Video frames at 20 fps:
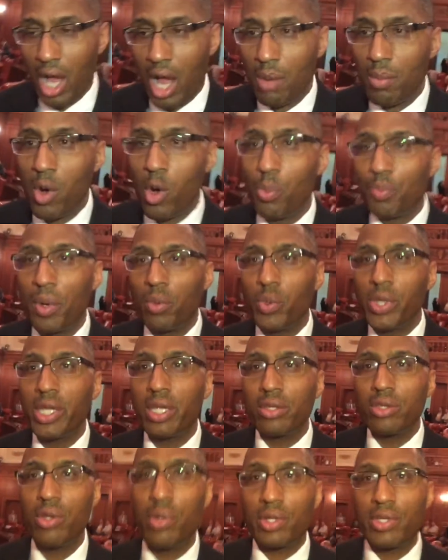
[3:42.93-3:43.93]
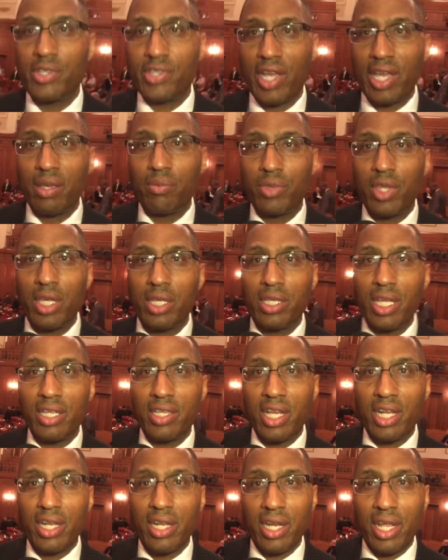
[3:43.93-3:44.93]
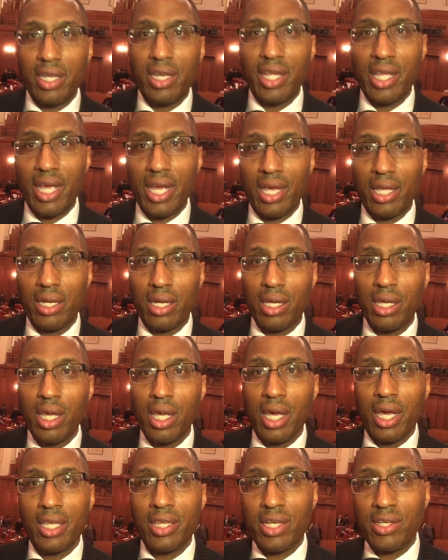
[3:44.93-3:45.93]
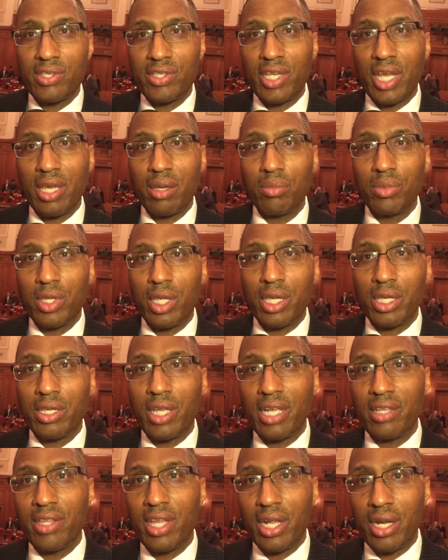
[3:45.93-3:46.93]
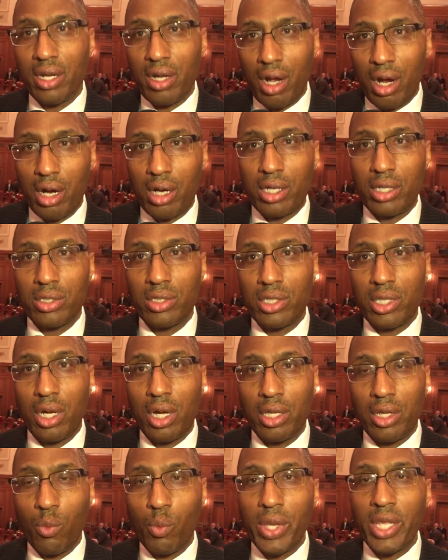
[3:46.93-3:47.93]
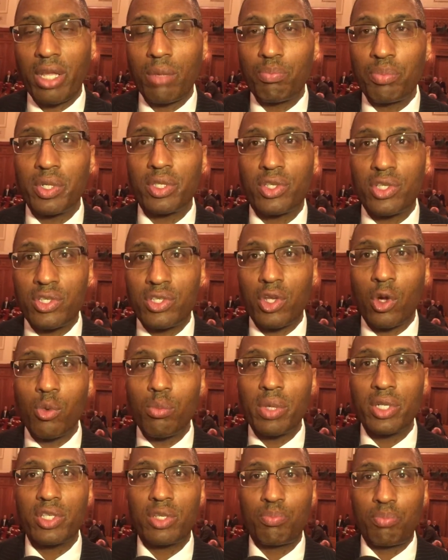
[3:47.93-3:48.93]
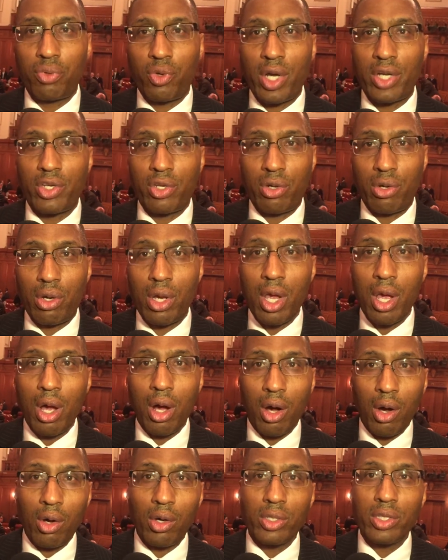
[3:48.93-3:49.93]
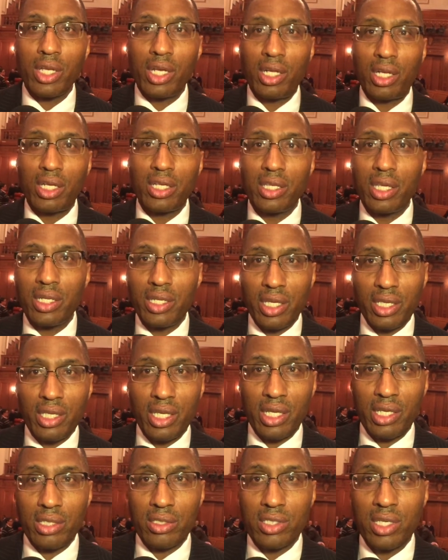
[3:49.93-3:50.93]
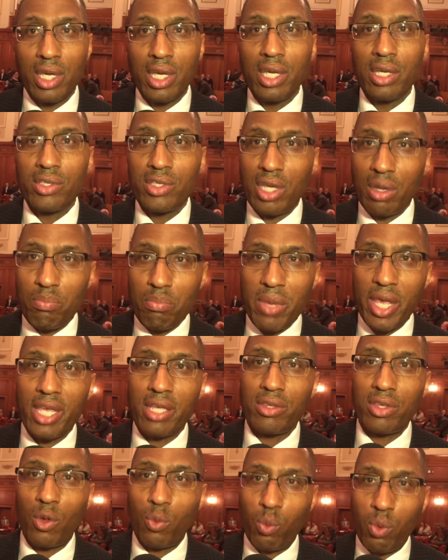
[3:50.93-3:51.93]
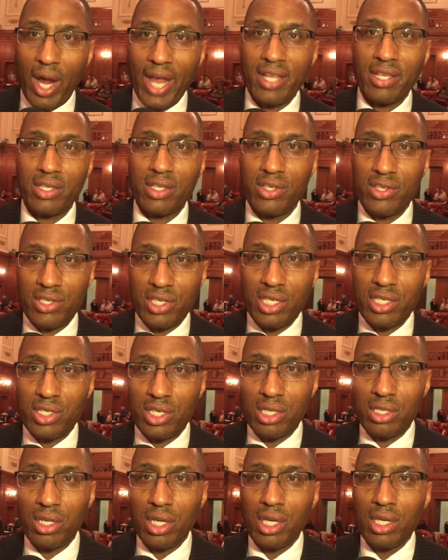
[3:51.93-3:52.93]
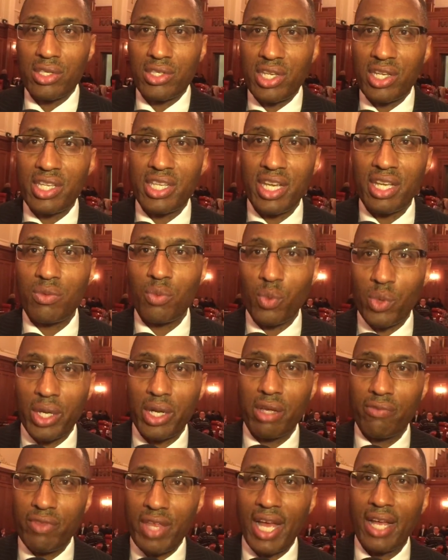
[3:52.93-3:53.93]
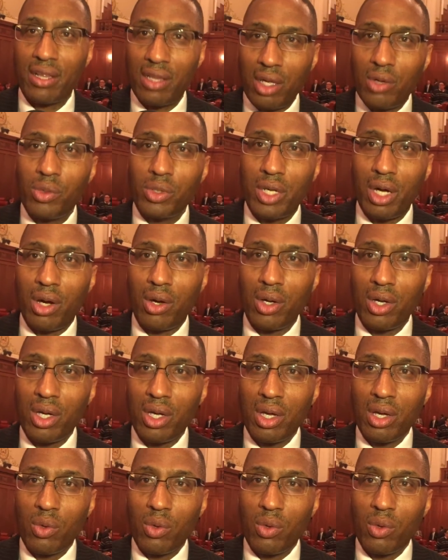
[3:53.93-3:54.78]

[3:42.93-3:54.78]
I'm hoping we can do the same thing they did in Indiana and the same thing they did in Arkansas, that we can put so much pressure on the Cleveland Indians to make the right decision to get rid of that logo. Okay.